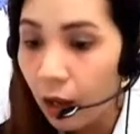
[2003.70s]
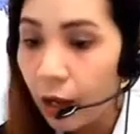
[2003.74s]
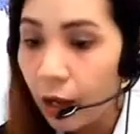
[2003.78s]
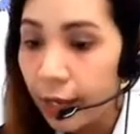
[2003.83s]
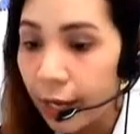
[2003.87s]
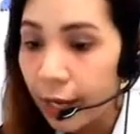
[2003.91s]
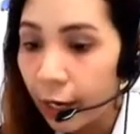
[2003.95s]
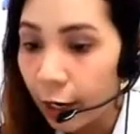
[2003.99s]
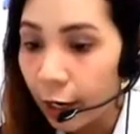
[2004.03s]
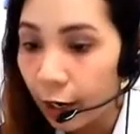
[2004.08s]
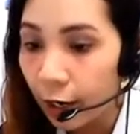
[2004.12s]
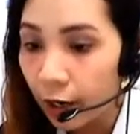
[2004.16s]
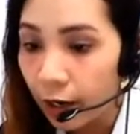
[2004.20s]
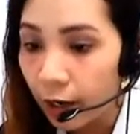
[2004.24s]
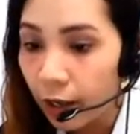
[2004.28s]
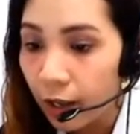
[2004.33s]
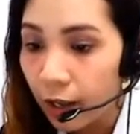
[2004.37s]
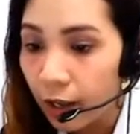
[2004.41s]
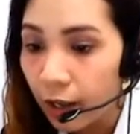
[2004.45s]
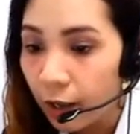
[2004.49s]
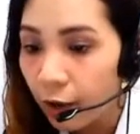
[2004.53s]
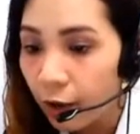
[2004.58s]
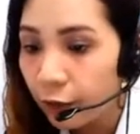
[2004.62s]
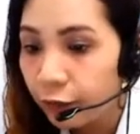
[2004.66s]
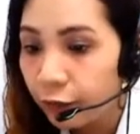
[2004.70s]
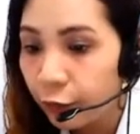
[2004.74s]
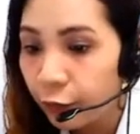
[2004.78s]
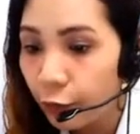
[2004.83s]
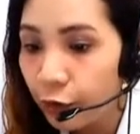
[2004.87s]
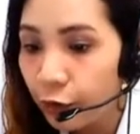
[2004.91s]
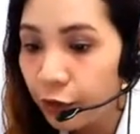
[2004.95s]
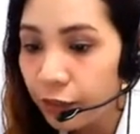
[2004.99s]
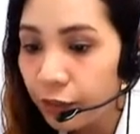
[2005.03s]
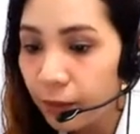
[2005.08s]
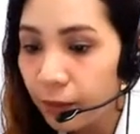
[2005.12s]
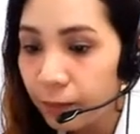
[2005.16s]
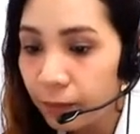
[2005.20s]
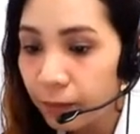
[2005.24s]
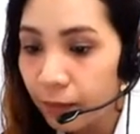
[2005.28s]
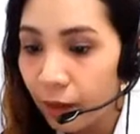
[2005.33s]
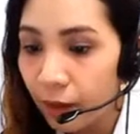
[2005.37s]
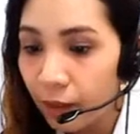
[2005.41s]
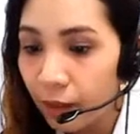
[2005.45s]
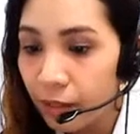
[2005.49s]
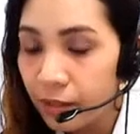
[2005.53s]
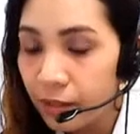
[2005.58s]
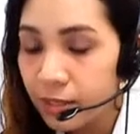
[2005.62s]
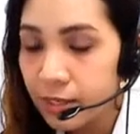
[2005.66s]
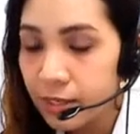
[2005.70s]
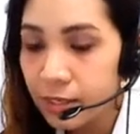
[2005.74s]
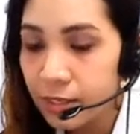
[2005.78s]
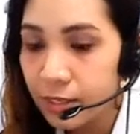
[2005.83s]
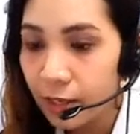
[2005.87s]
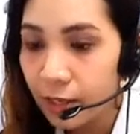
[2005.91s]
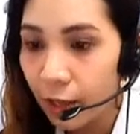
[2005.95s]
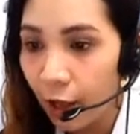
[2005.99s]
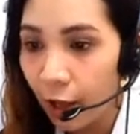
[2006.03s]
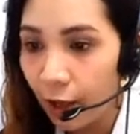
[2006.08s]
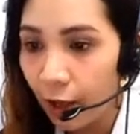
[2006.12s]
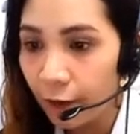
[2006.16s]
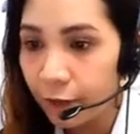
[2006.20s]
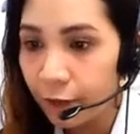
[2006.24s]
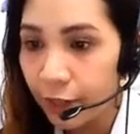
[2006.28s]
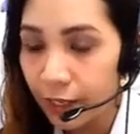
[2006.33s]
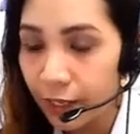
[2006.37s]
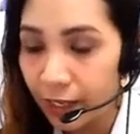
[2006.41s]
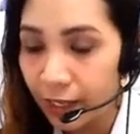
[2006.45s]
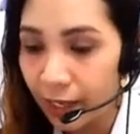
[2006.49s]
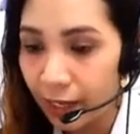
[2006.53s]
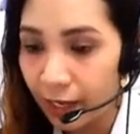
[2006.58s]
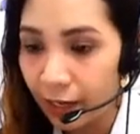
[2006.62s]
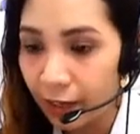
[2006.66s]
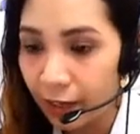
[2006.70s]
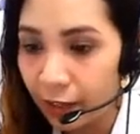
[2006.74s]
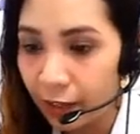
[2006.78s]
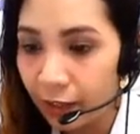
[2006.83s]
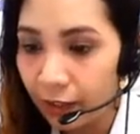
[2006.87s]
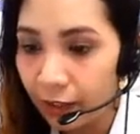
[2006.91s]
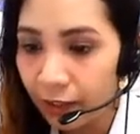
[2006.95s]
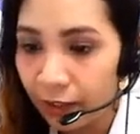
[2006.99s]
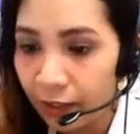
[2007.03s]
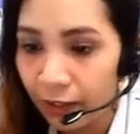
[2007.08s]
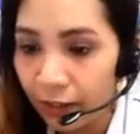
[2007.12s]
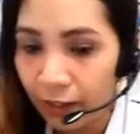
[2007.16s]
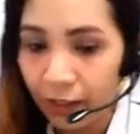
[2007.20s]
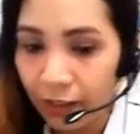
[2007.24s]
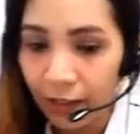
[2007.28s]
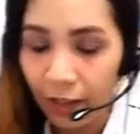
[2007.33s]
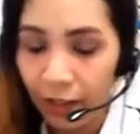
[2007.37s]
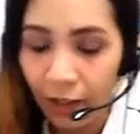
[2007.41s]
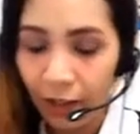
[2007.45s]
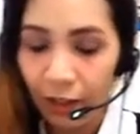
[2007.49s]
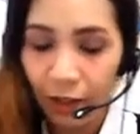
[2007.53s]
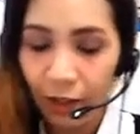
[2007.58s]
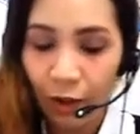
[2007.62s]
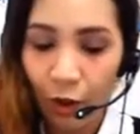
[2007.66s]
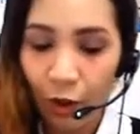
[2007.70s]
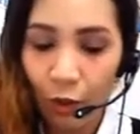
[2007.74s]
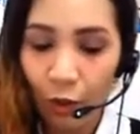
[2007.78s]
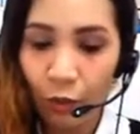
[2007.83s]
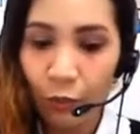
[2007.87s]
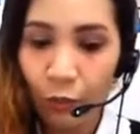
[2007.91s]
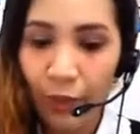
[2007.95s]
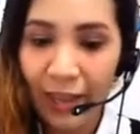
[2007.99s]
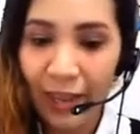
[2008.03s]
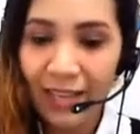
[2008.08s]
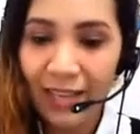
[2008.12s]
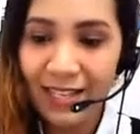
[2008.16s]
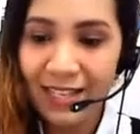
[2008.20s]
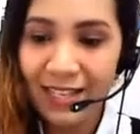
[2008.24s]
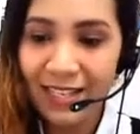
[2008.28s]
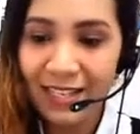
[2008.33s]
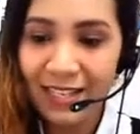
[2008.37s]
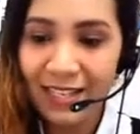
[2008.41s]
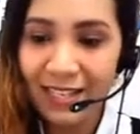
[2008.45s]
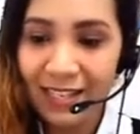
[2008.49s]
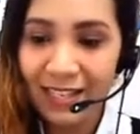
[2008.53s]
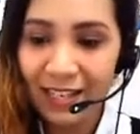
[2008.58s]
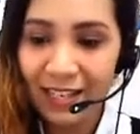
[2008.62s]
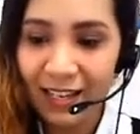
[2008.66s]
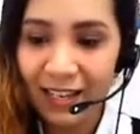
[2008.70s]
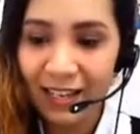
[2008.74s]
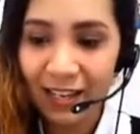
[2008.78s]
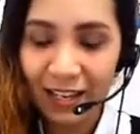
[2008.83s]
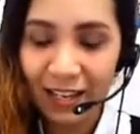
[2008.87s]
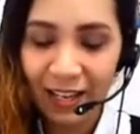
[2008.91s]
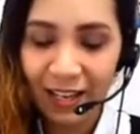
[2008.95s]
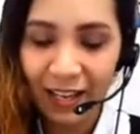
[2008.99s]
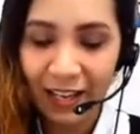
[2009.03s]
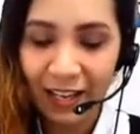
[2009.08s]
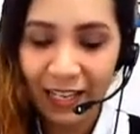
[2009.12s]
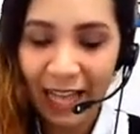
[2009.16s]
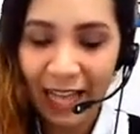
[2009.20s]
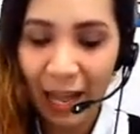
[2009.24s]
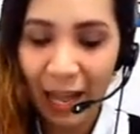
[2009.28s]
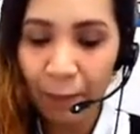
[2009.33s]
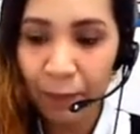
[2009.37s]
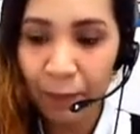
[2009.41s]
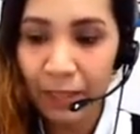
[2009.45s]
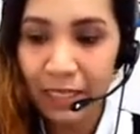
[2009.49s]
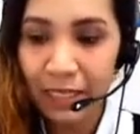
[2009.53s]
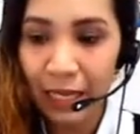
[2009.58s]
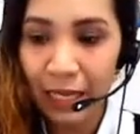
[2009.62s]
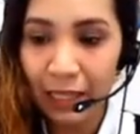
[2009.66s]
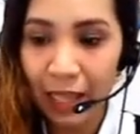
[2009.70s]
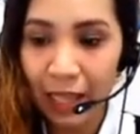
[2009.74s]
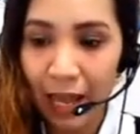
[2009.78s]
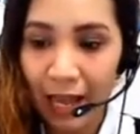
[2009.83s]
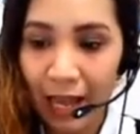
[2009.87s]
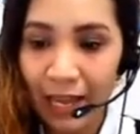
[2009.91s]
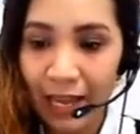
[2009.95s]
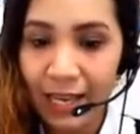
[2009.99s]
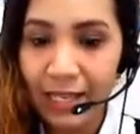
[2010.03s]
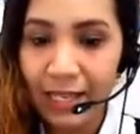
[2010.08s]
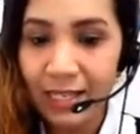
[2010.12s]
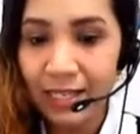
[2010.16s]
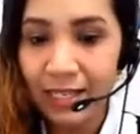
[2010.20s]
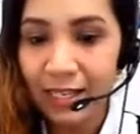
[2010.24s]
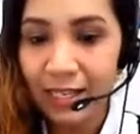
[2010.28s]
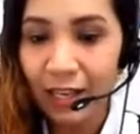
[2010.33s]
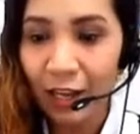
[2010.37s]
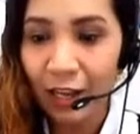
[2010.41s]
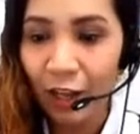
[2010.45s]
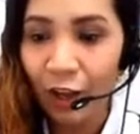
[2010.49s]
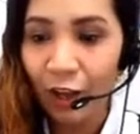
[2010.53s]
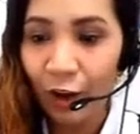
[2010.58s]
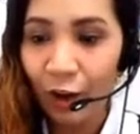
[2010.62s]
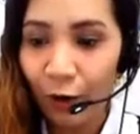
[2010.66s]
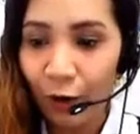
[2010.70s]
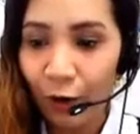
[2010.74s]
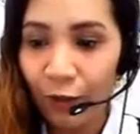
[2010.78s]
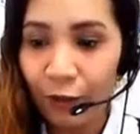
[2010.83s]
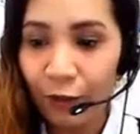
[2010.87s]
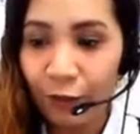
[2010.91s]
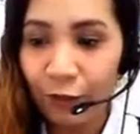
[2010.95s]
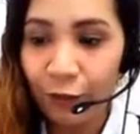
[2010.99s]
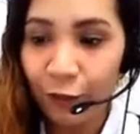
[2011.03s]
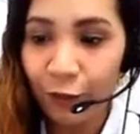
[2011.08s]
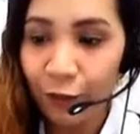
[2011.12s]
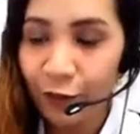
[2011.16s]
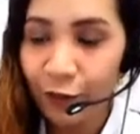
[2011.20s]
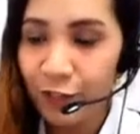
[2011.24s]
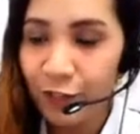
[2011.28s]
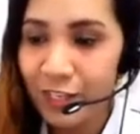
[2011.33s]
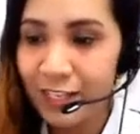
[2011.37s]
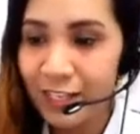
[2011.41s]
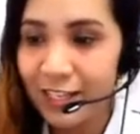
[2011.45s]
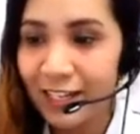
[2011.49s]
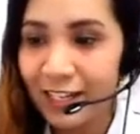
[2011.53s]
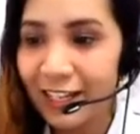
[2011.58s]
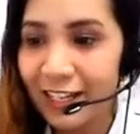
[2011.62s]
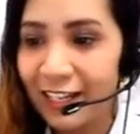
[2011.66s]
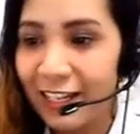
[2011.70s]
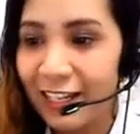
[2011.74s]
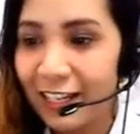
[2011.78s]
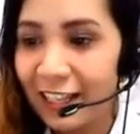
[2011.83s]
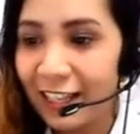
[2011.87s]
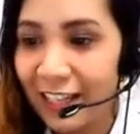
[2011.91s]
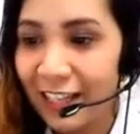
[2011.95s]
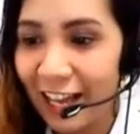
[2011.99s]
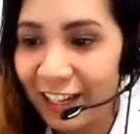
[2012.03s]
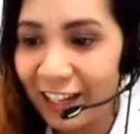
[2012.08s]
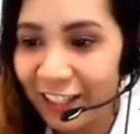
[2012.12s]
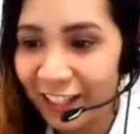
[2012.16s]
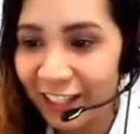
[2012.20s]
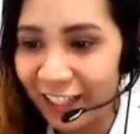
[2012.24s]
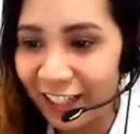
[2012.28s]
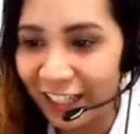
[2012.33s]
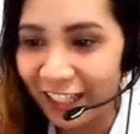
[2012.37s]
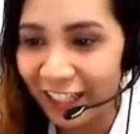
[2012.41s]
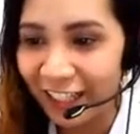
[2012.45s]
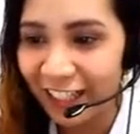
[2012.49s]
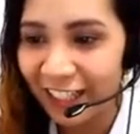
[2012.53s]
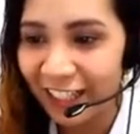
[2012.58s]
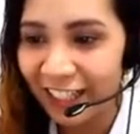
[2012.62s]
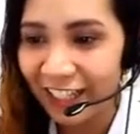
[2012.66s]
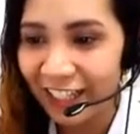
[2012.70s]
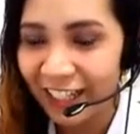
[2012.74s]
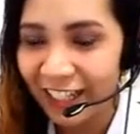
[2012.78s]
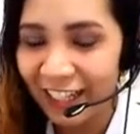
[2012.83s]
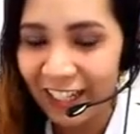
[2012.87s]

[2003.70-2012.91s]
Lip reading: Here. For the months of the year, always capitalize or the first letter of